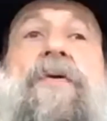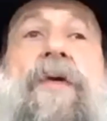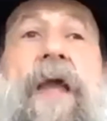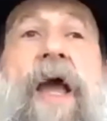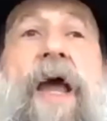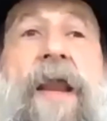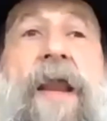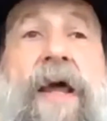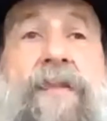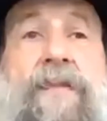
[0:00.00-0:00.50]
you
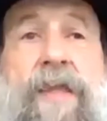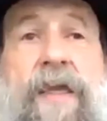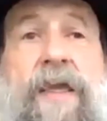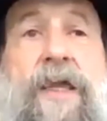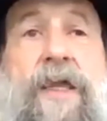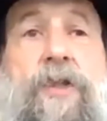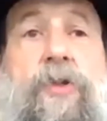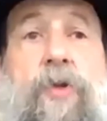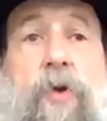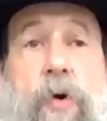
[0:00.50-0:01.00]
cannot
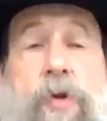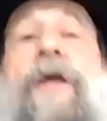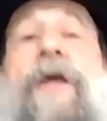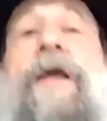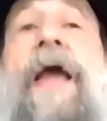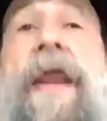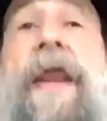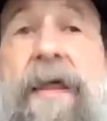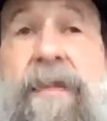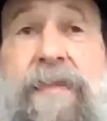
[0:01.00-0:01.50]
eat or you
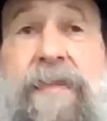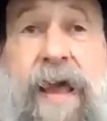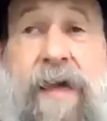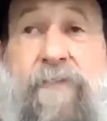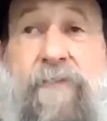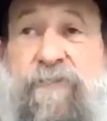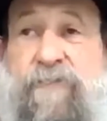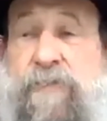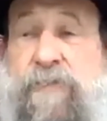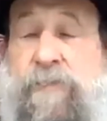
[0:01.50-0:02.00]
cannot
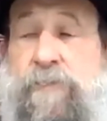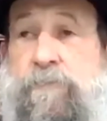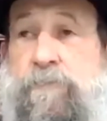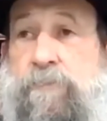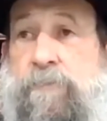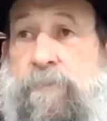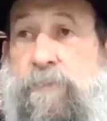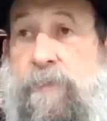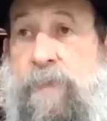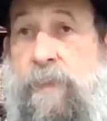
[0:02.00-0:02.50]
have.
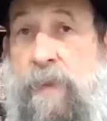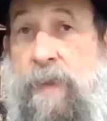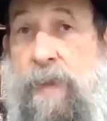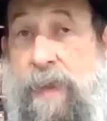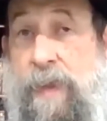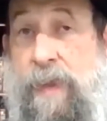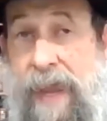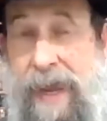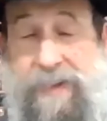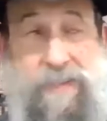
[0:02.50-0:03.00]

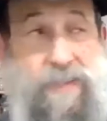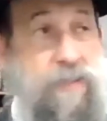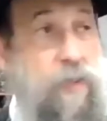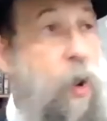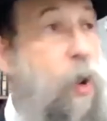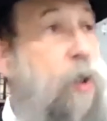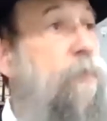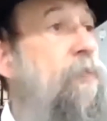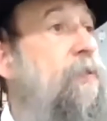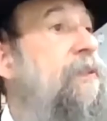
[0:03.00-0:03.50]
It's
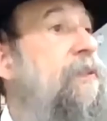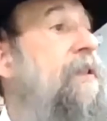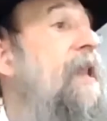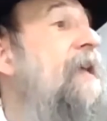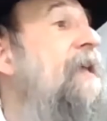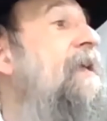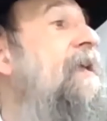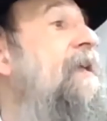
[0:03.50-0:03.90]
almost like...